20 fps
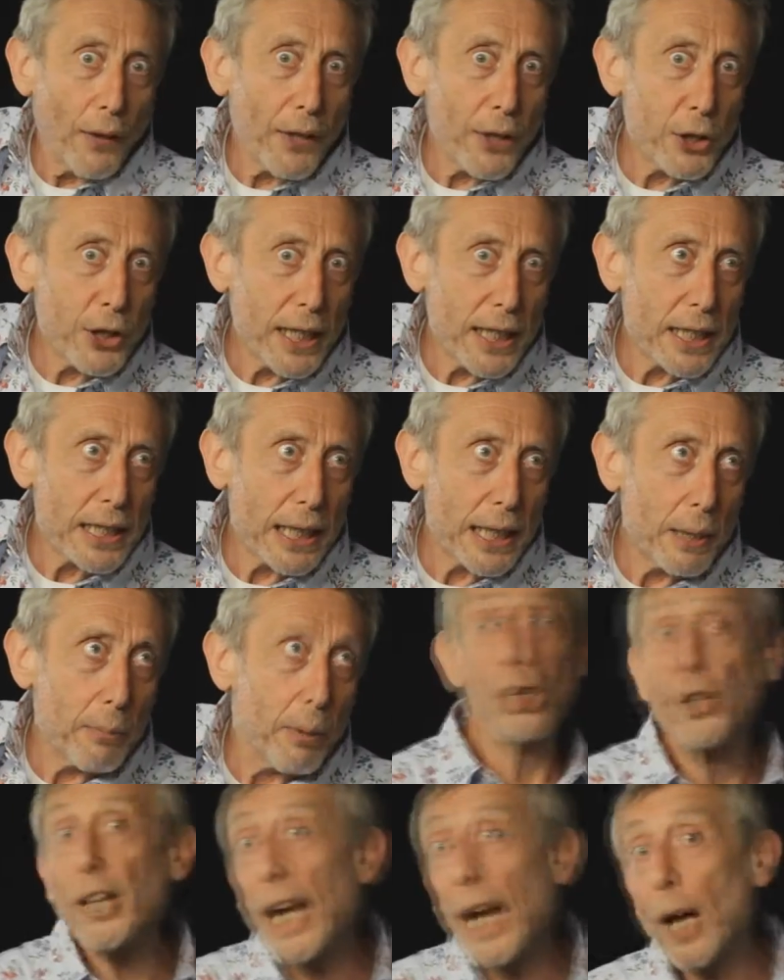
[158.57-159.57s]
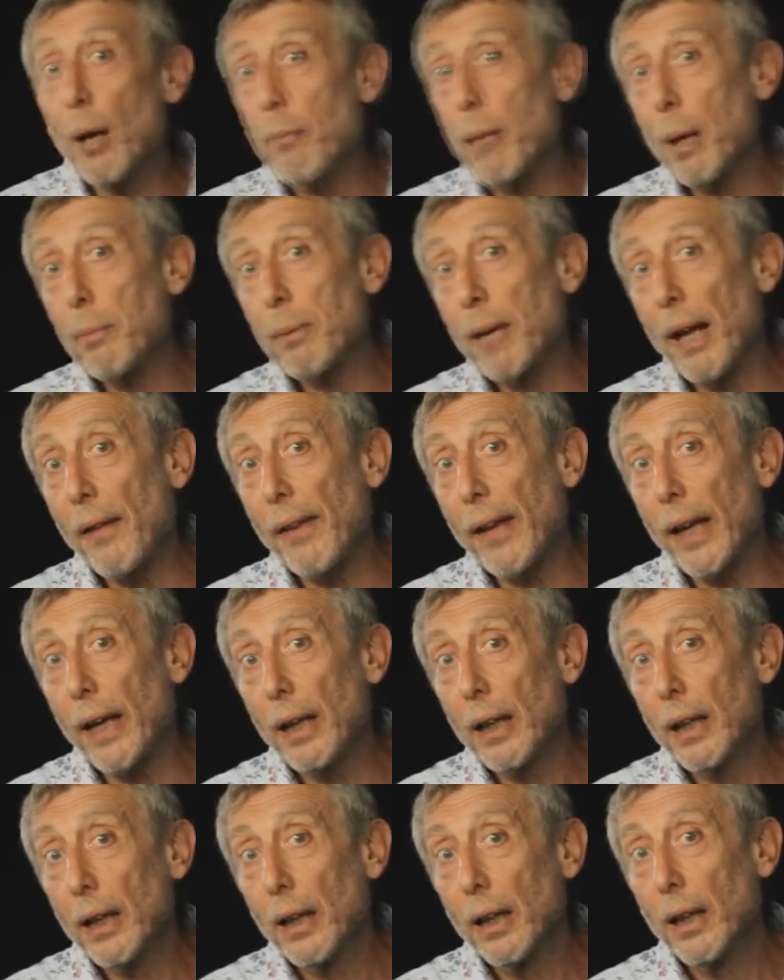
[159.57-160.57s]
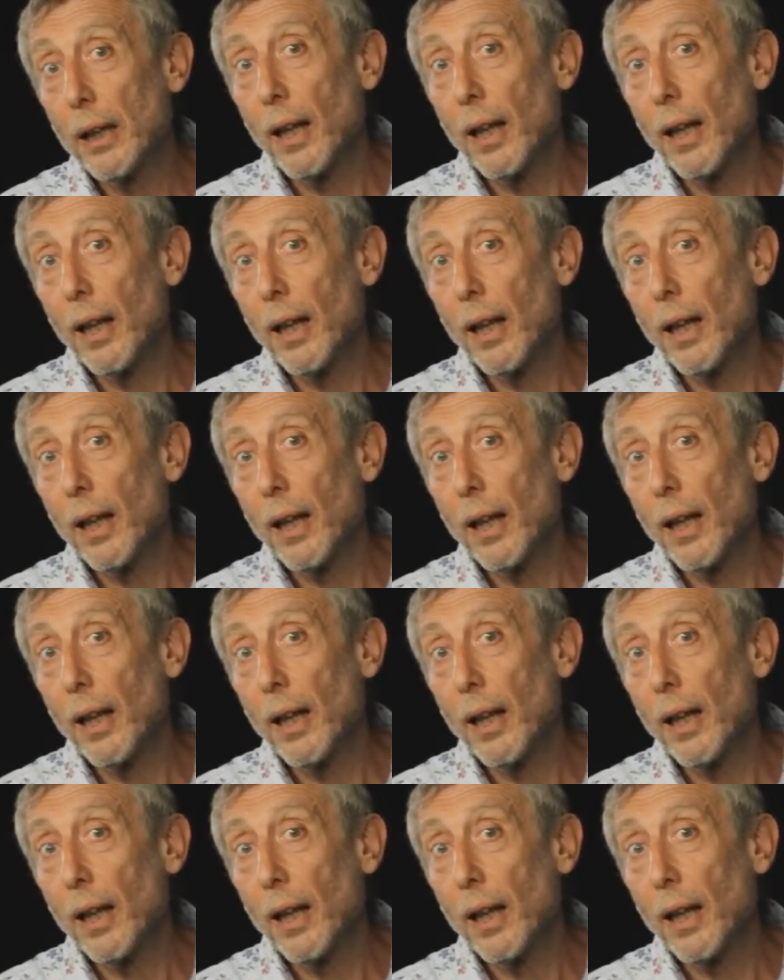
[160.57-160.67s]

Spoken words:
are they still asleep? So now my brother